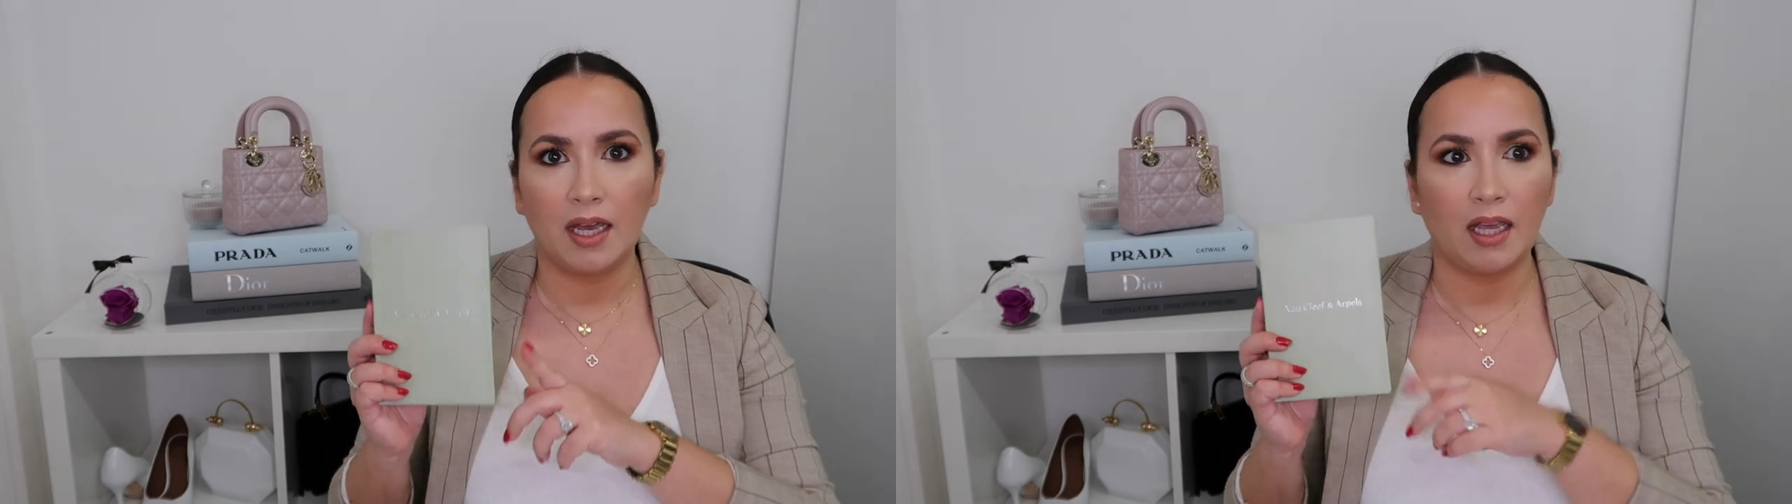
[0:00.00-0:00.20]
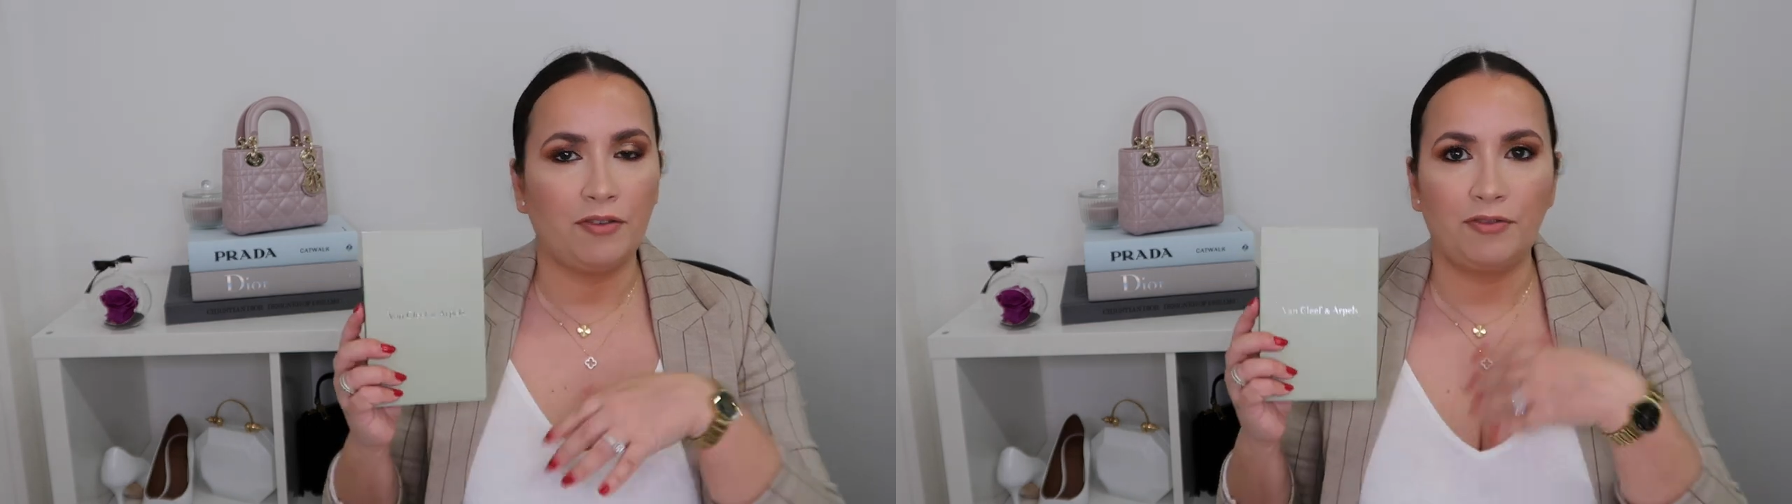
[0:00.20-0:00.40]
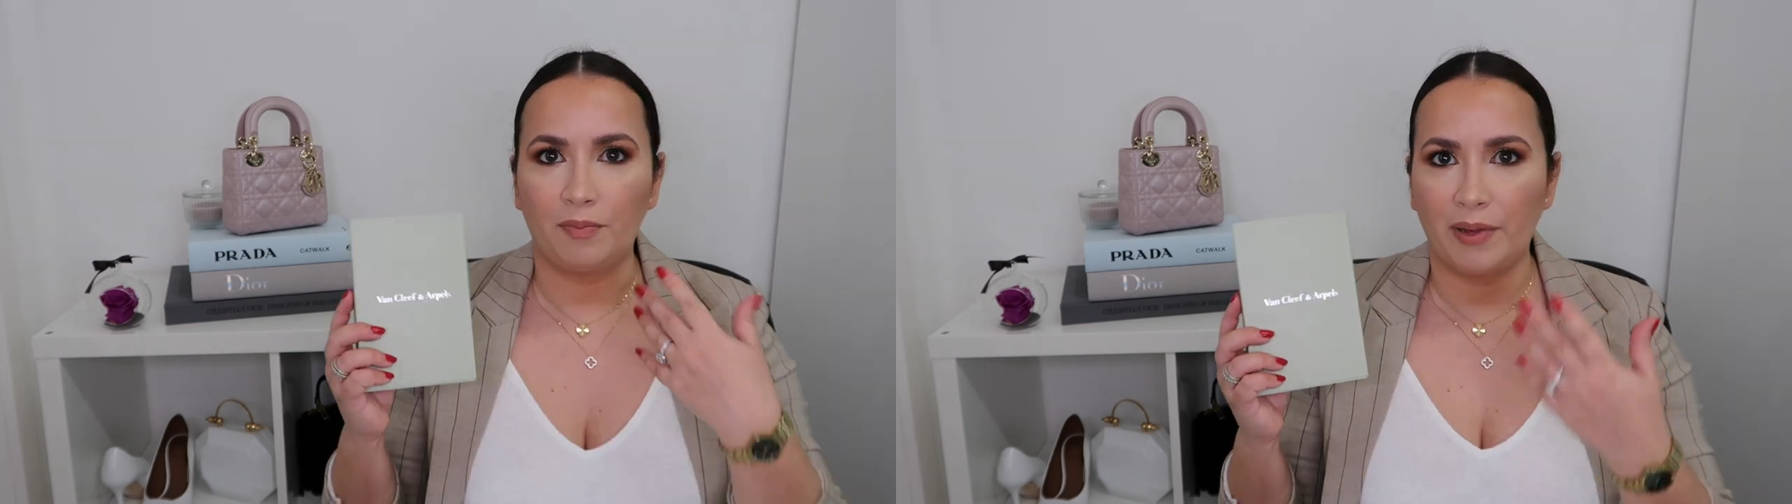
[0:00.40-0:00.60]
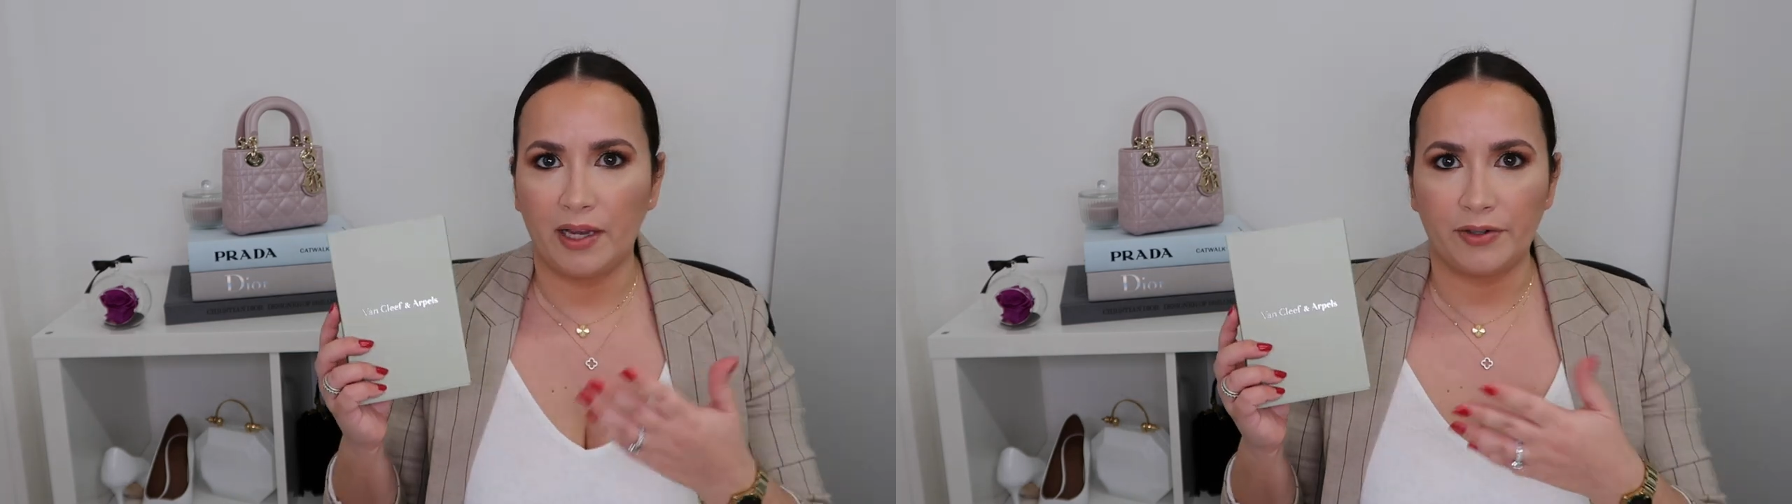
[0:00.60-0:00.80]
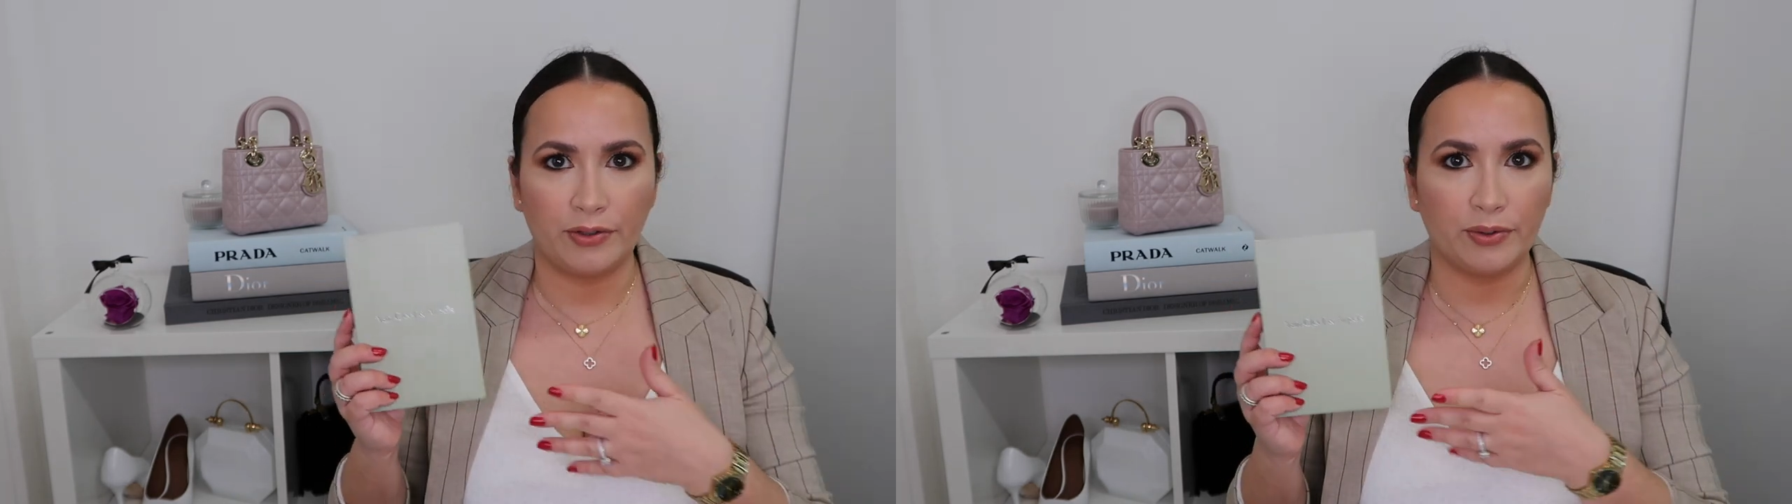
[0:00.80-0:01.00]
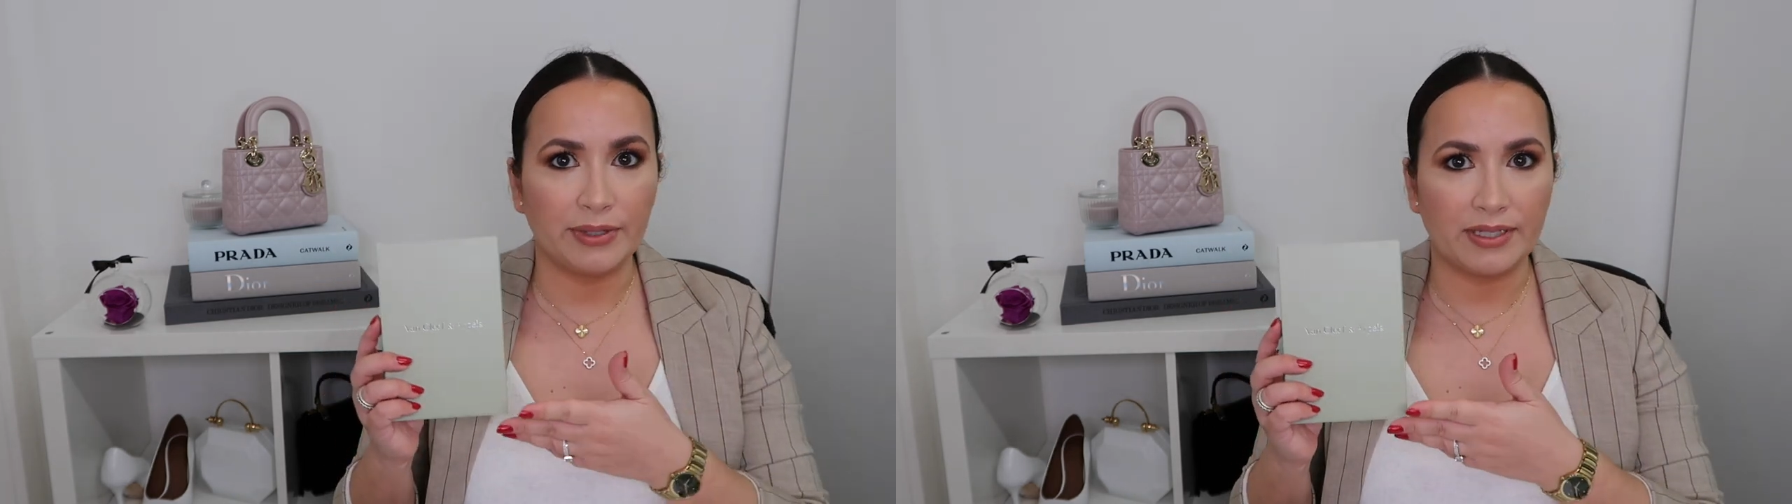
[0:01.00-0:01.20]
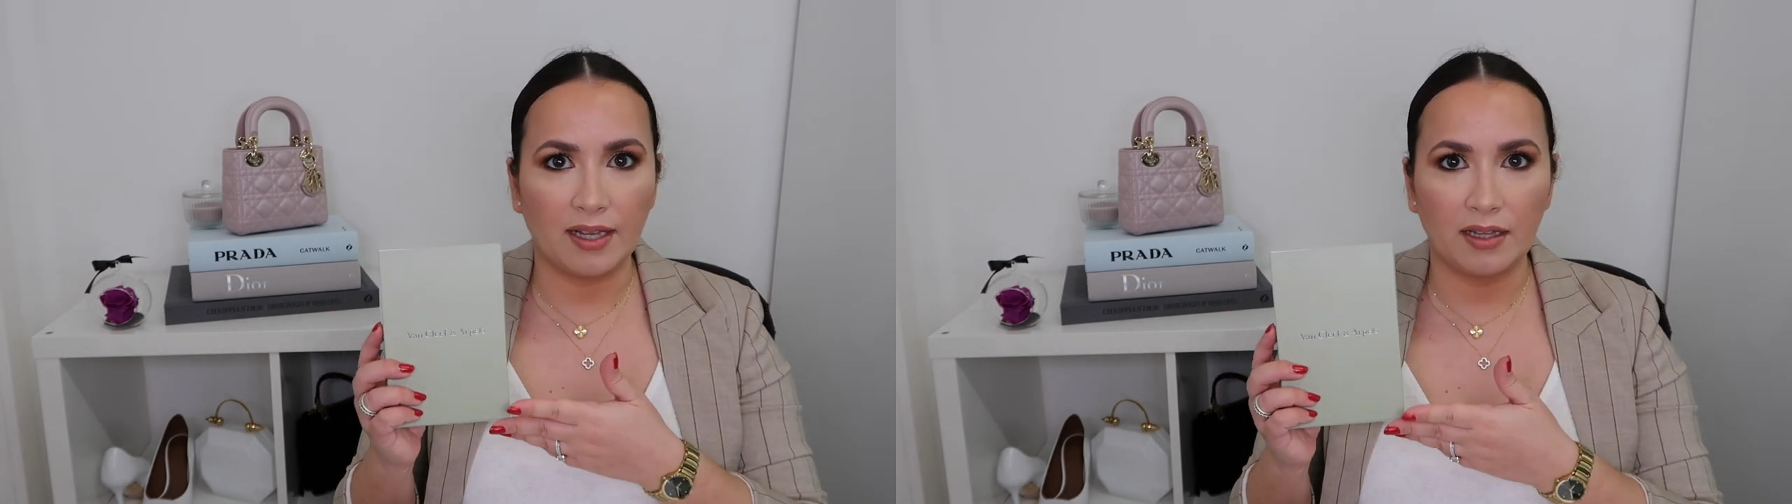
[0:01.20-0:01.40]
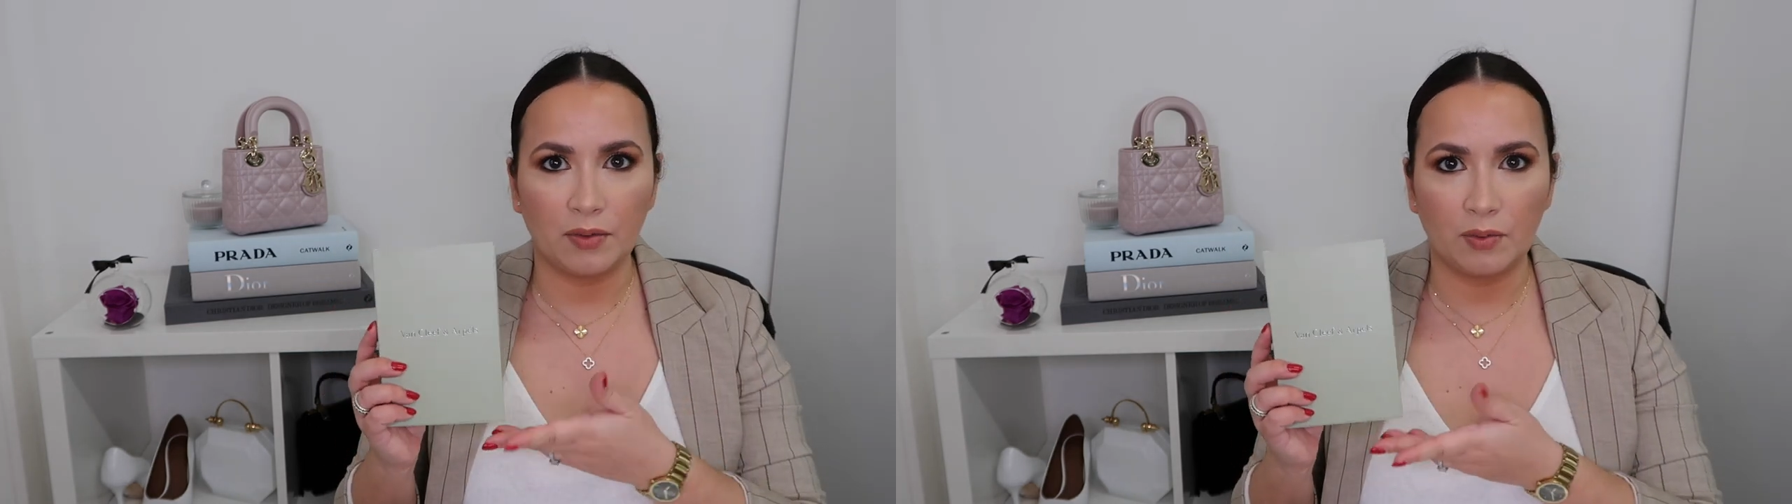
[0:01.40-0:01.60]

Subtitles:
if you plan to resell it